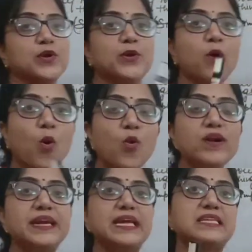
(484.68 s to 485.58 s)

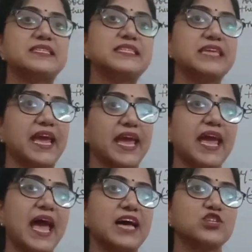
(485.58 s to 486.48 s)
don't
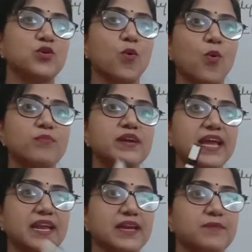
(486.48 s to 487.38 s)
stay at home
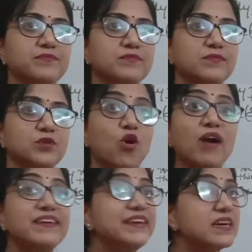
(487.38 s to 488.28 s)
daily,
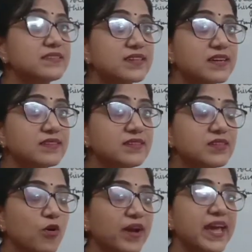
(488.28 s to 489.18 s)
not
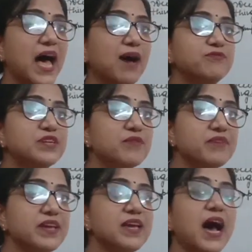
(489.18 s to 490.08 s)
doesn't. Okay, after
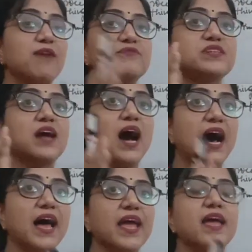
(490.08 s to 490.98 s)
we, after
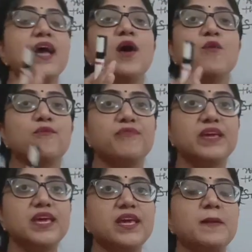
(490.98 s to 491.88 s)
I,
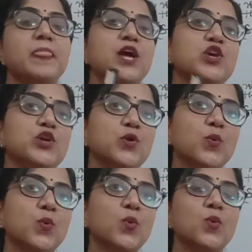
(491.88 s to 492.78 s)
we,
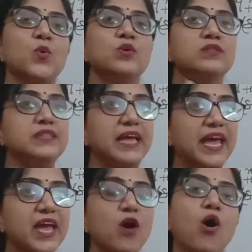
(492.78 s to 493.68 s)
you,
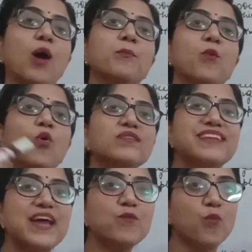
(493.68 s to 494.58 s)
they, or more
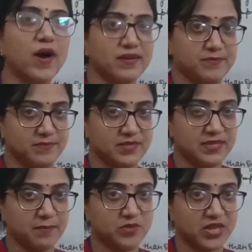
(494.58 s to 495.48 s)
than one
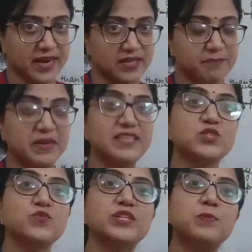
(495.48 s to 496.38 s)
subject,
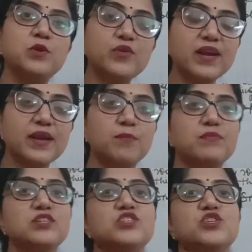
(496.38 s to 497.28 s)
means with plural
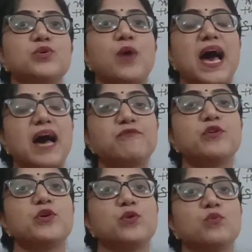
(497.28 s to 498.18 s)
numbers you have to
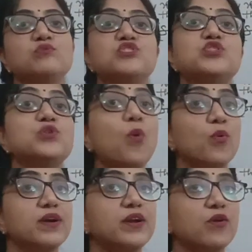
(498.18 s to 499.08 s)
use
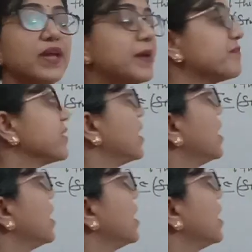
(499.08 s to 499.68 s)
don't. Okay,